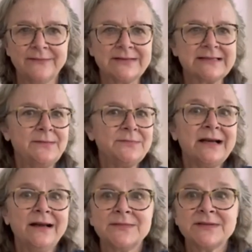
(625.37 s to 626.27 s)

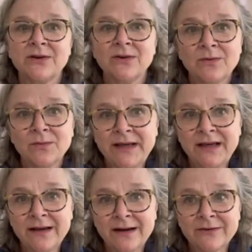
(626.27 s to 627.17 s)
sometimes all
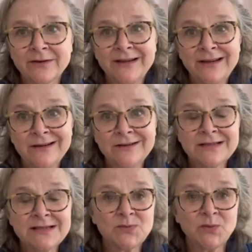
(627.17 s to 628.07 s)
we ever hear
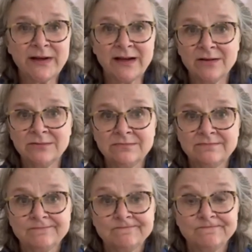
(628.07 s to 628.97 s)
is, well,
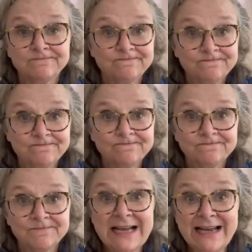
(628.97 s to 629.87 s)

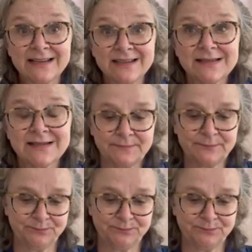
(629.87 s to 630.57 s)
silence.